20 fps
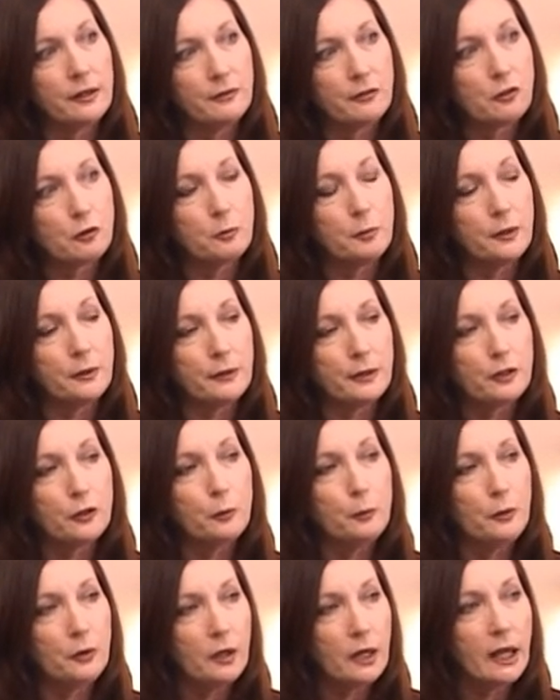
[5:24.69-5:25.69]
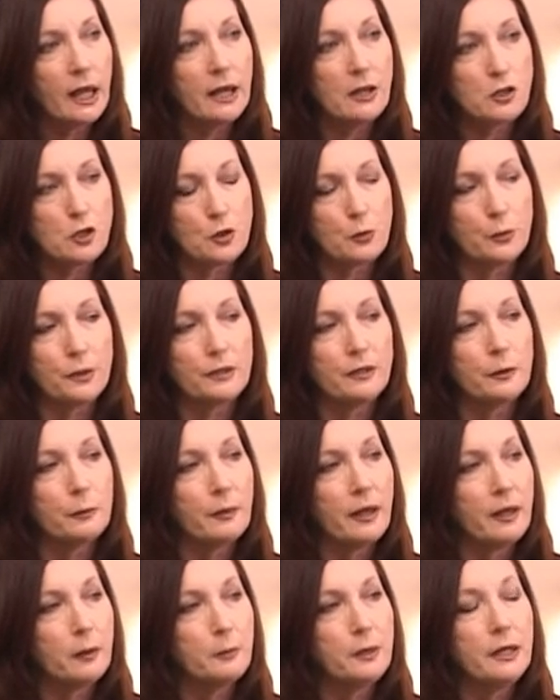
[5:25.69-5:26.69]
of spirit communication with their
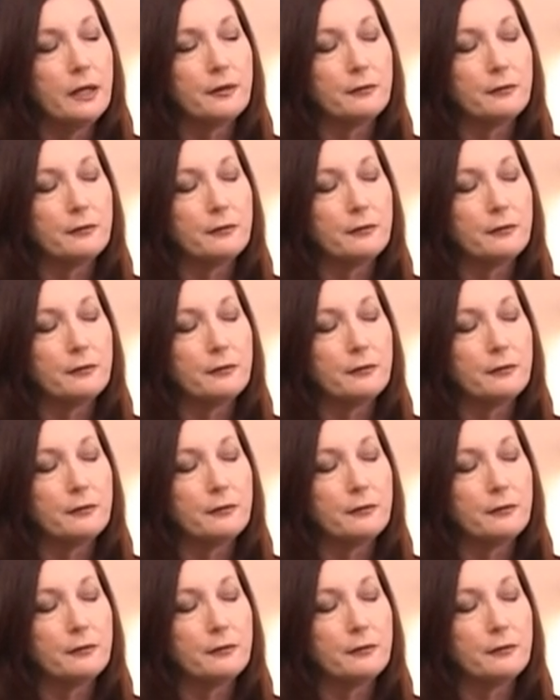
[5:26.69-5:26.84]
baby,